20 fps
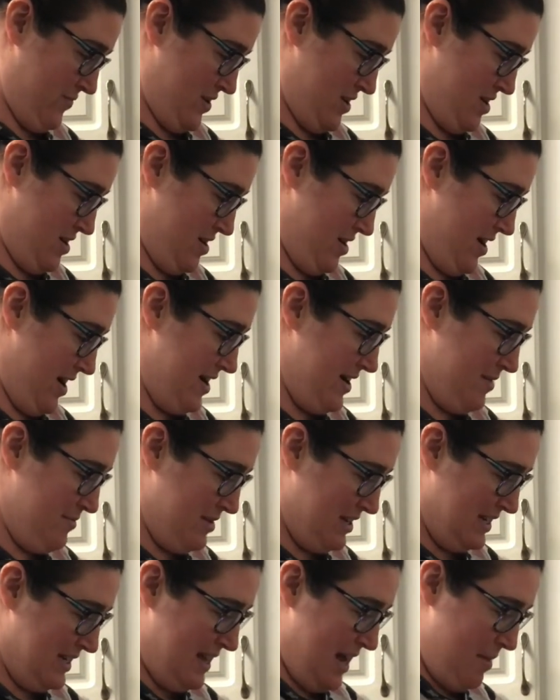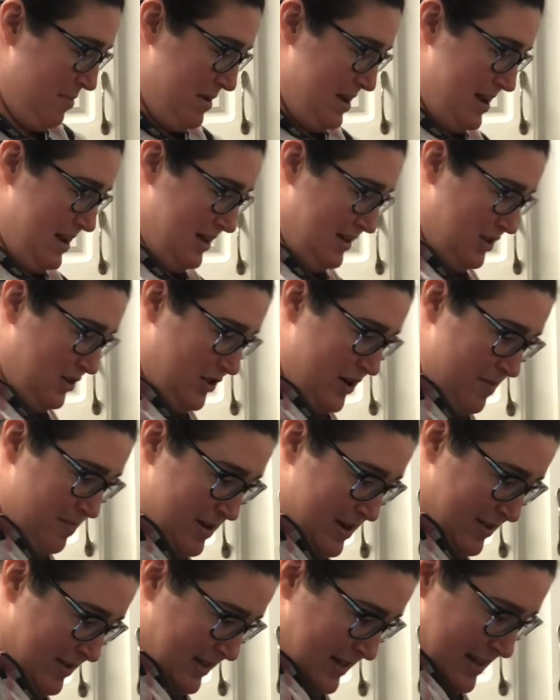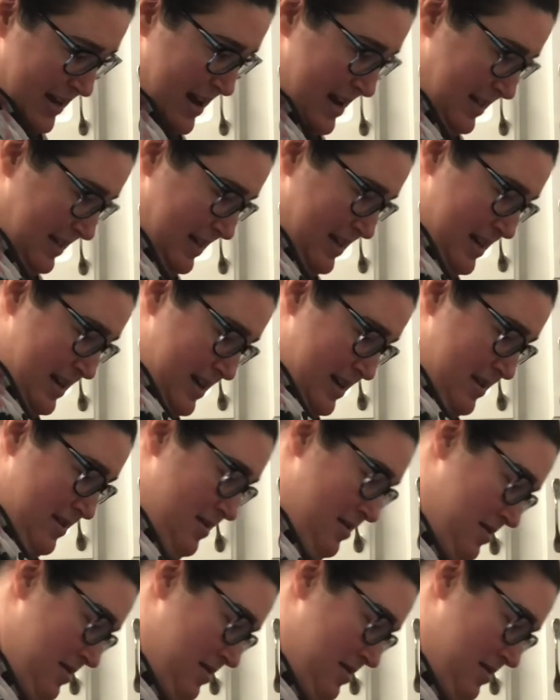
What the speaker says: All right, I'm going to stop it and scrape down the sides again.